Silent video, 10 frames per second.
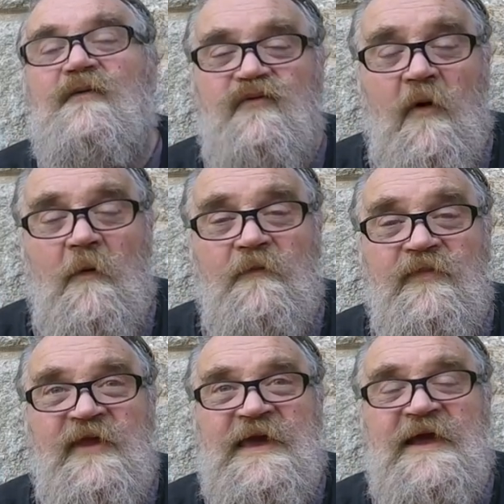
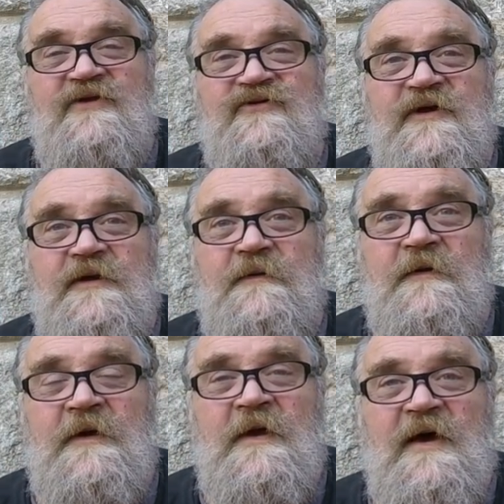from the kitchen.
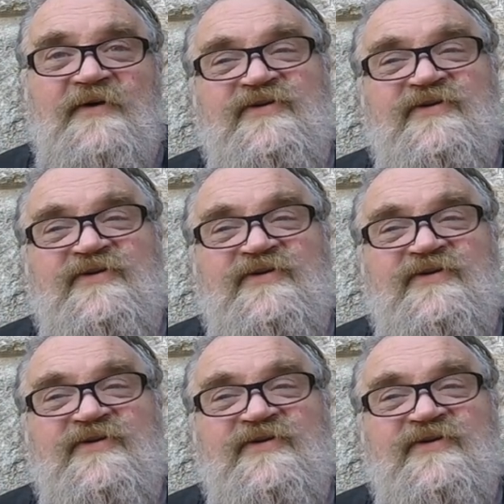A